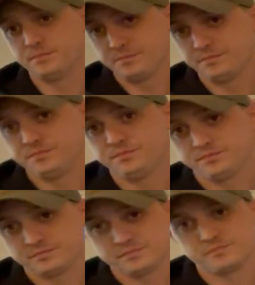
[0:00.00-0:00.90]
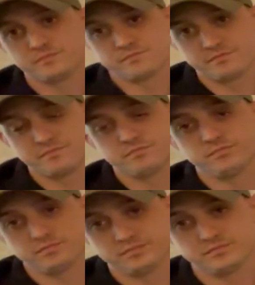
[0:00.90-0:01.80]
Yeah, I don't know what you think. Do you know
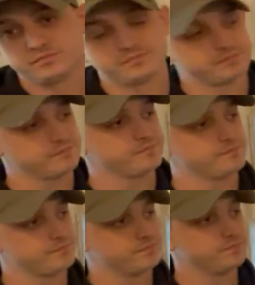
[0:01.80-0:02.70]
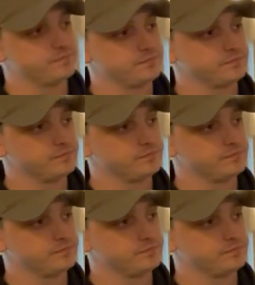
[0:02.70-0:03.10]
if you follow what he's saying?